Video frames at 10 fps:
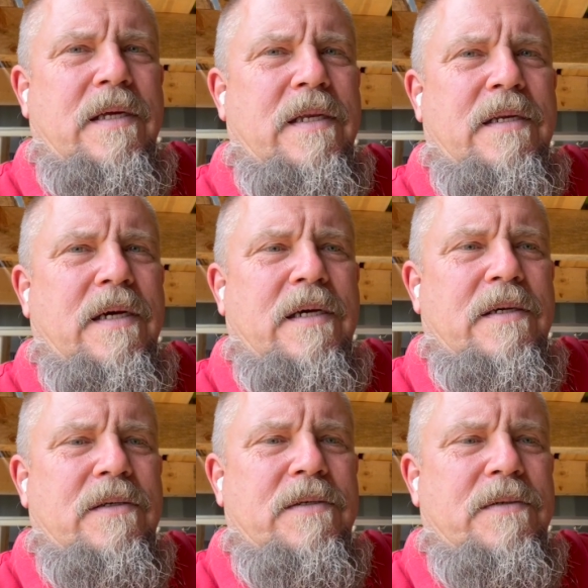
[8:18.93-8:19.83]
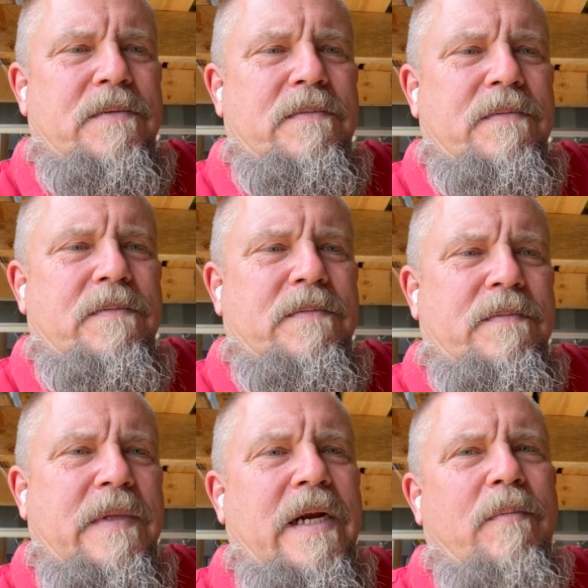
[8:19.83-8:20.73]
and uh,
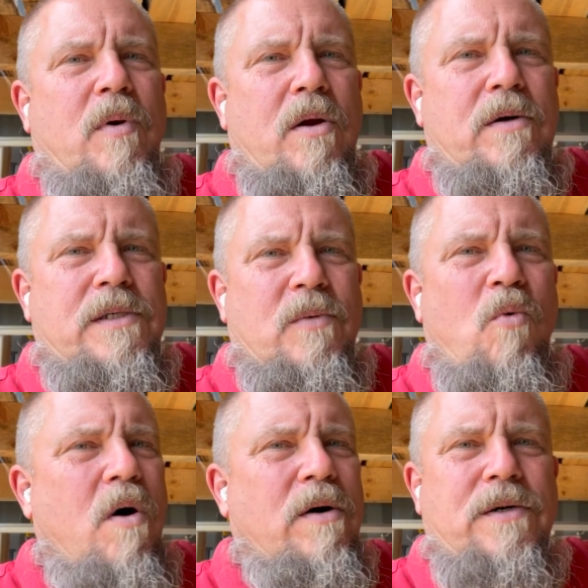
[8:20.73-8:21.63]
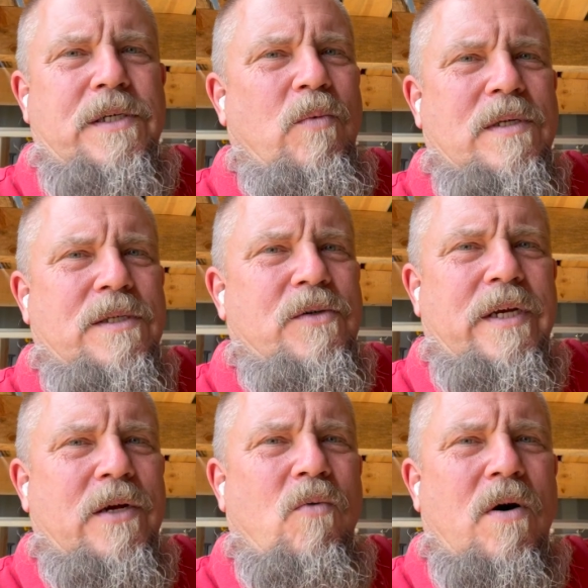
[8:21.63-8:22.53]
then I brought her some water. She wasn't
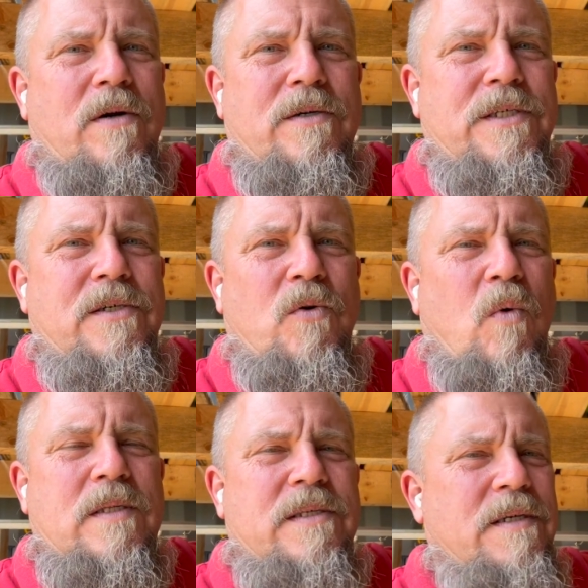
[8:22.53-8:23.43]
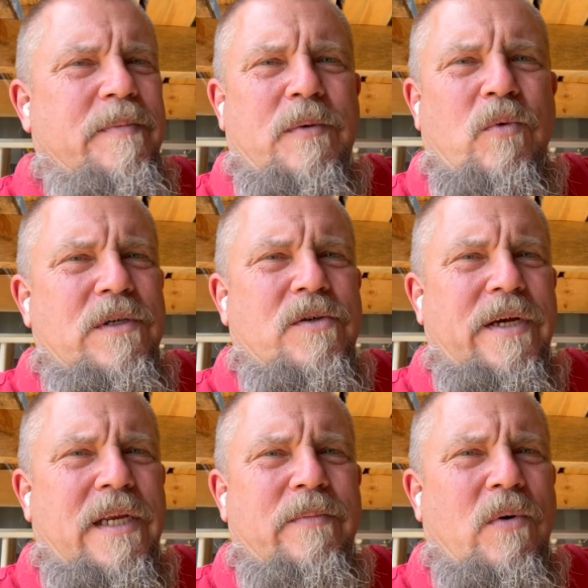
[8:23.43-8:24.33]
drinking water. She took one sip and wouldn't
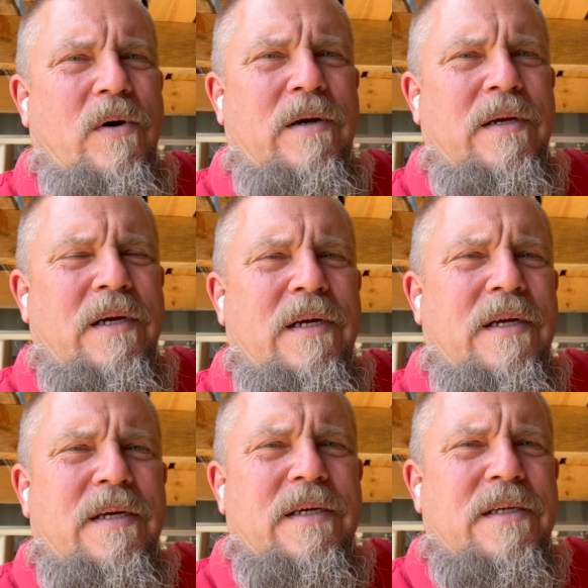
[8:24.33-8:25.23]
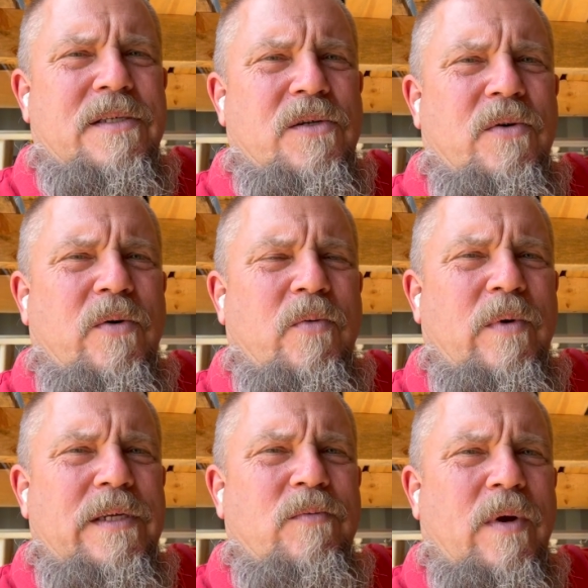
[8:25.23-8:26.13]
drink anymore. So
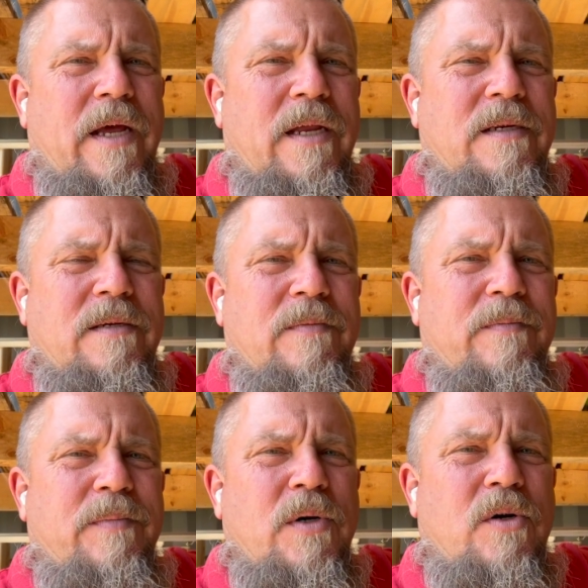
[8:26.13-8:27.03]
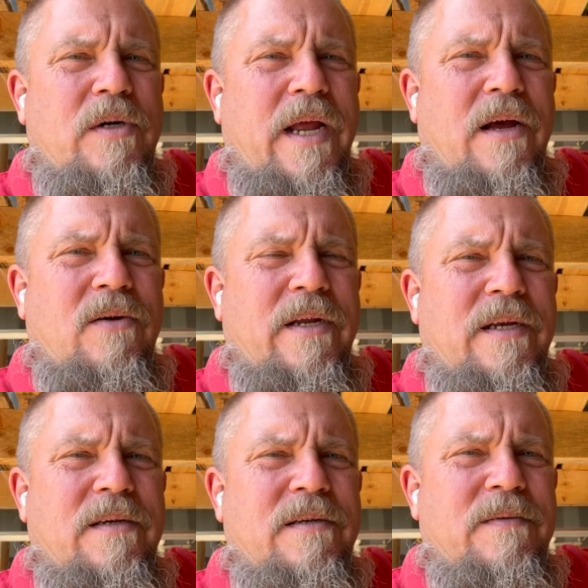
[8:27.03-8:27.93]
we went ahead and put her down
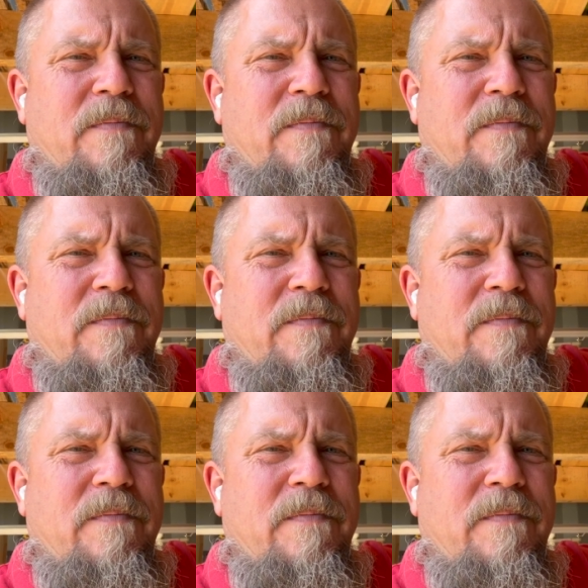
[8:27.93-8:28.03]
and